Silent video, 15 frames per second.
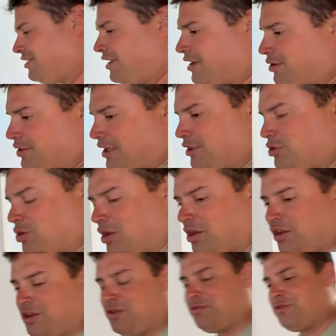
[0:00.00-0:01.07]
They do a
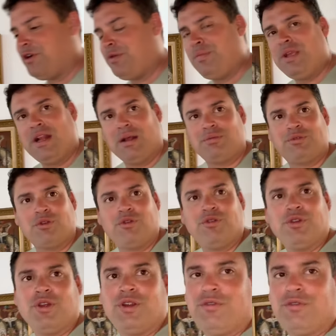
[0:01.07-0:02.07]
lot of meetups over there.